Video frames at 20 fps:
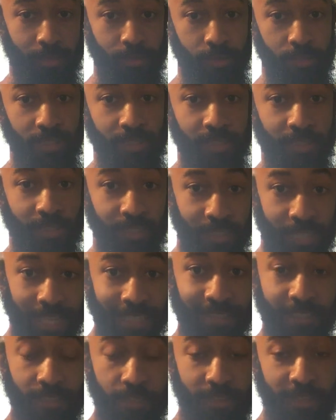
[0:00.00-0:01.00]
So this is a
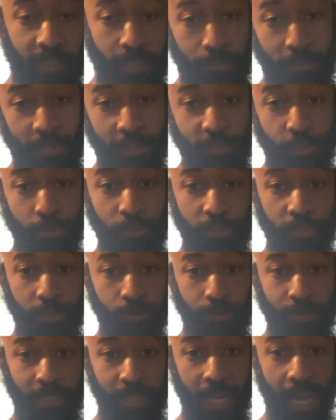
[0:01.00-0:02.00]
nice little tip that you can
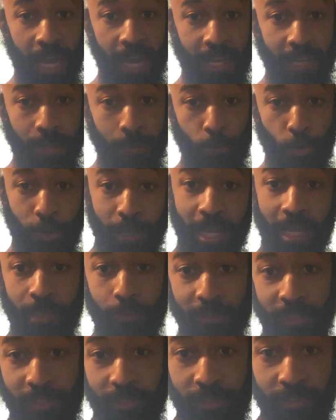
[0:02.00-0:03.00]
do to add in more
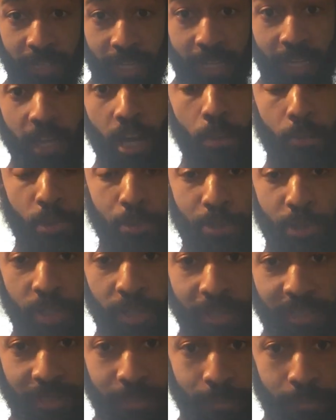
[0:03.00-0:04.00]
calories to your day to help you
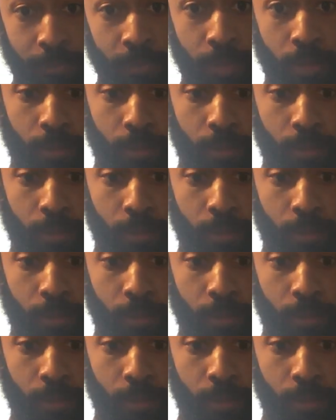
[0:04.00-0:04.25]
put on some